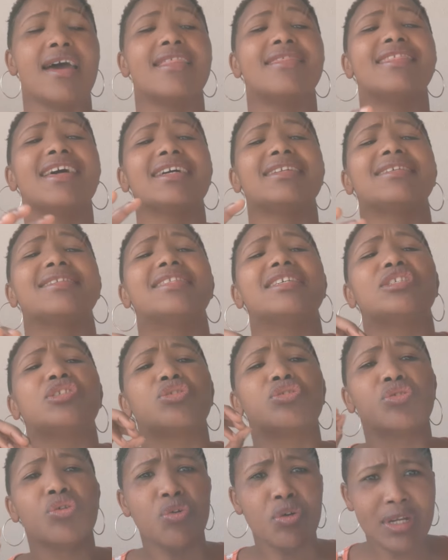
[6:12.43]
that the
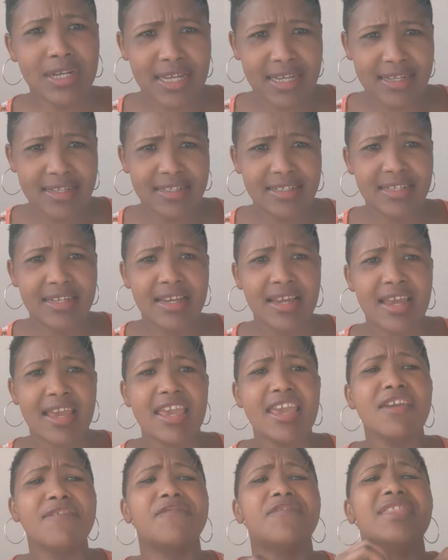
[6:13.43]
student,
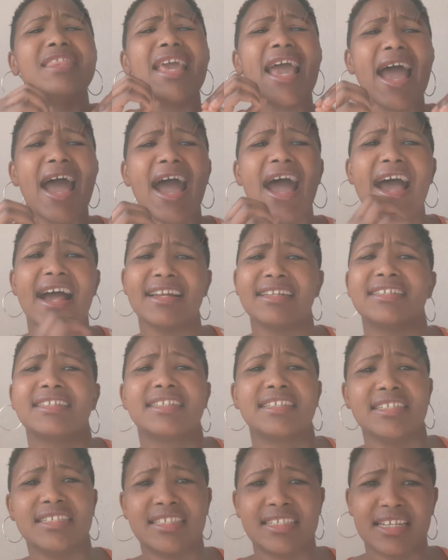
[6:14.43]
if there are
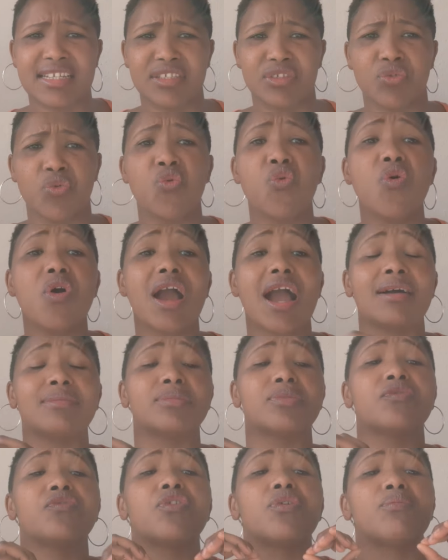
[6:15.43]
teachers who
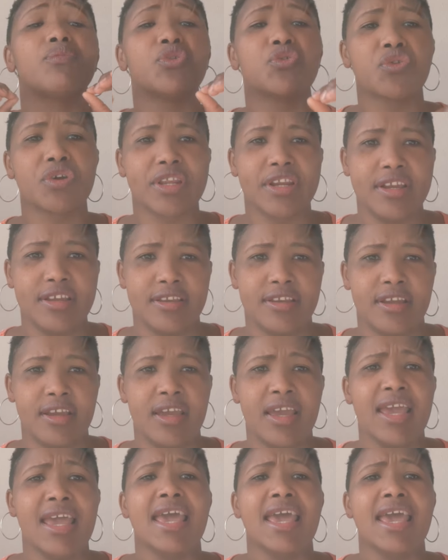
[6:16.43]
comes from Ukraine